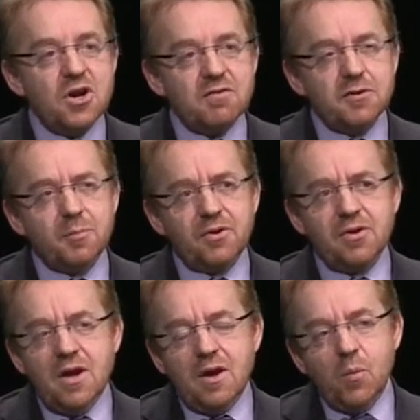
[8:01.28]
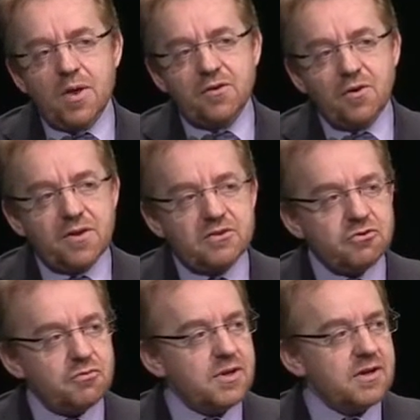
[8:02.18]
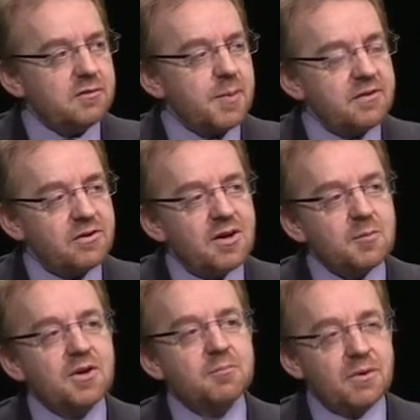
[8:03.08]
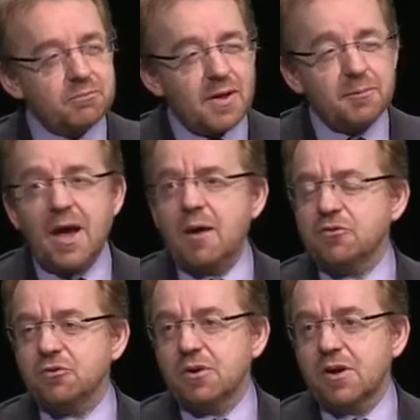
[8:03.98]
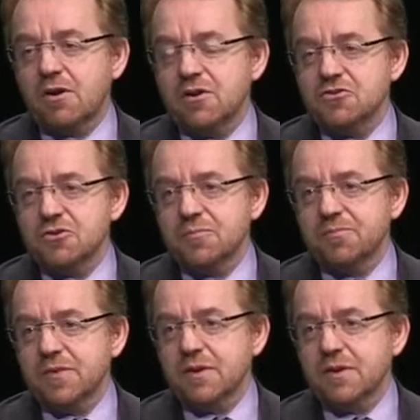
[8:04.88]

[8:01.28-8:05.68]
nervous about whether or not they should really spend time on it, one perhaps to encourage you.